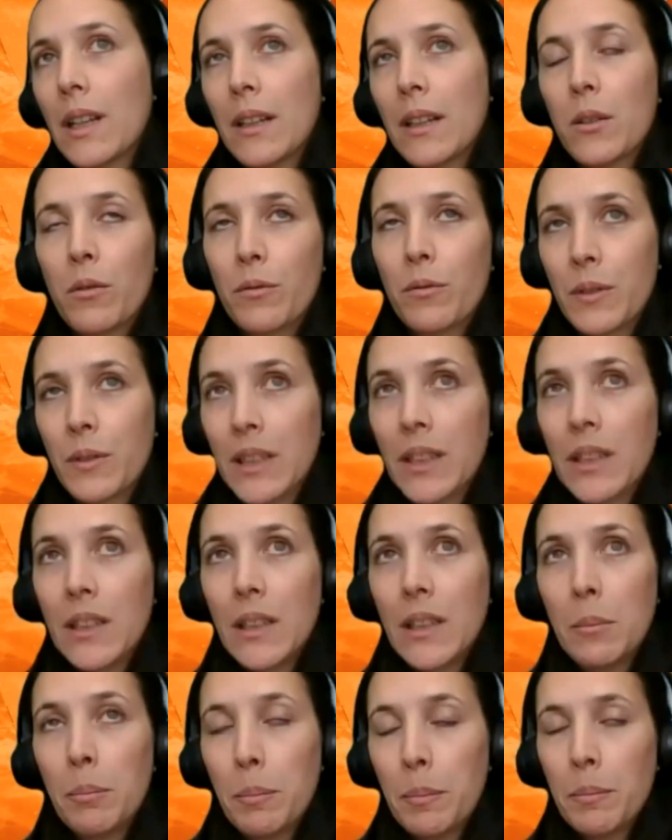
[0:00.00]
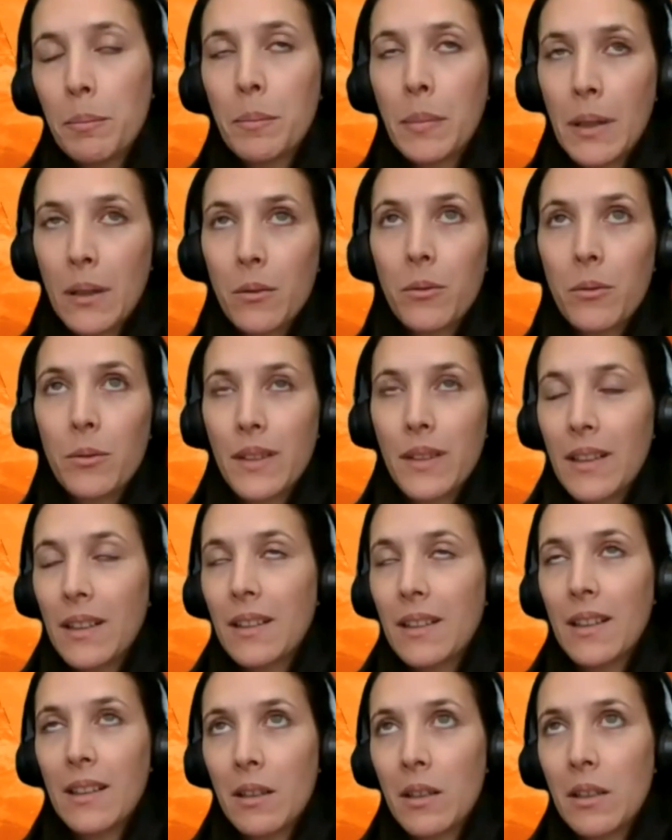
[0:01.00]
kind of key pillars
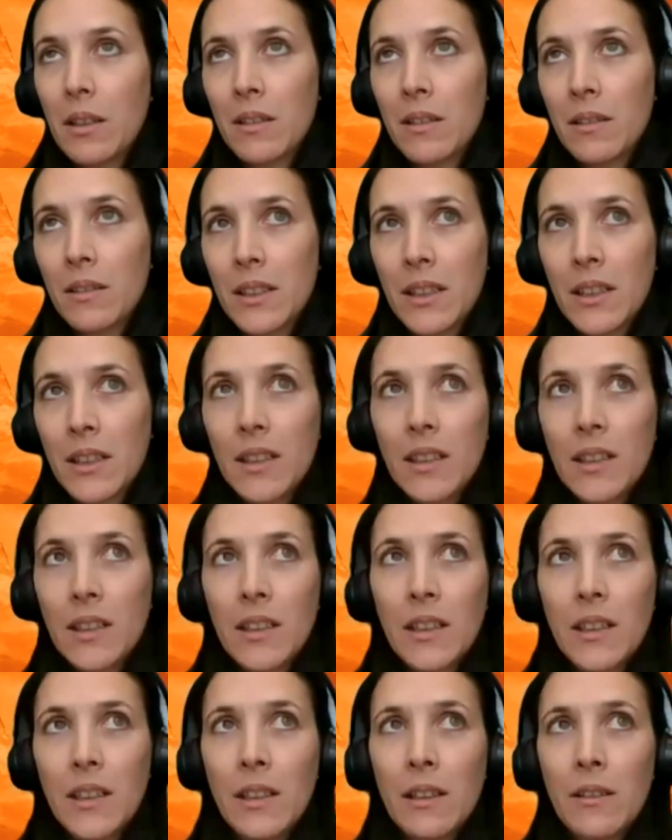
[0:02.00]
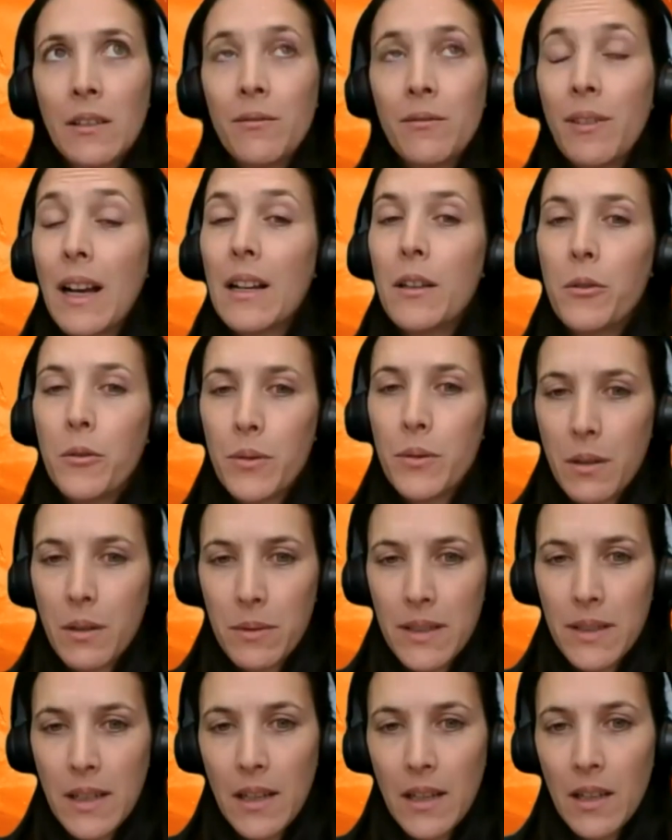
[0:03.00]
and key values, I
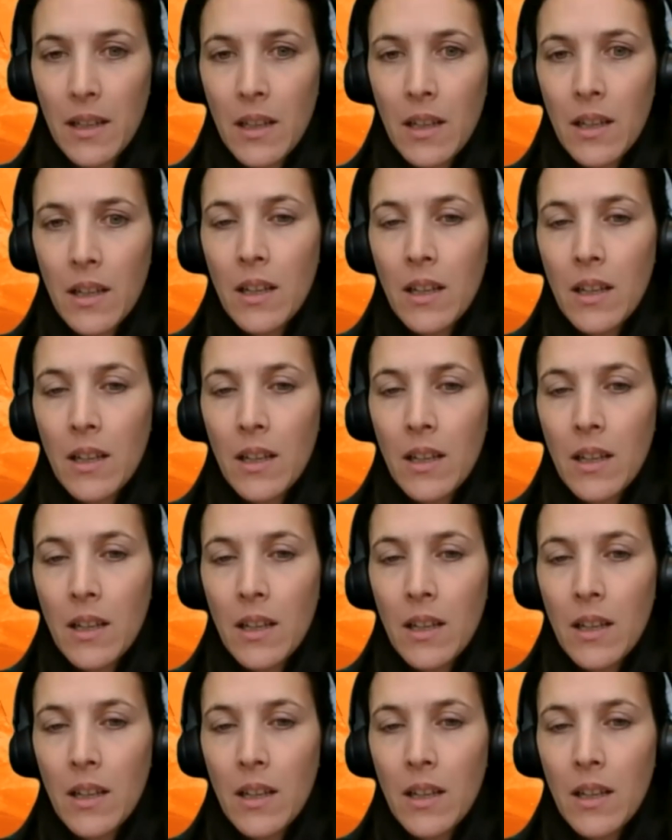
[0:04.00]
would say,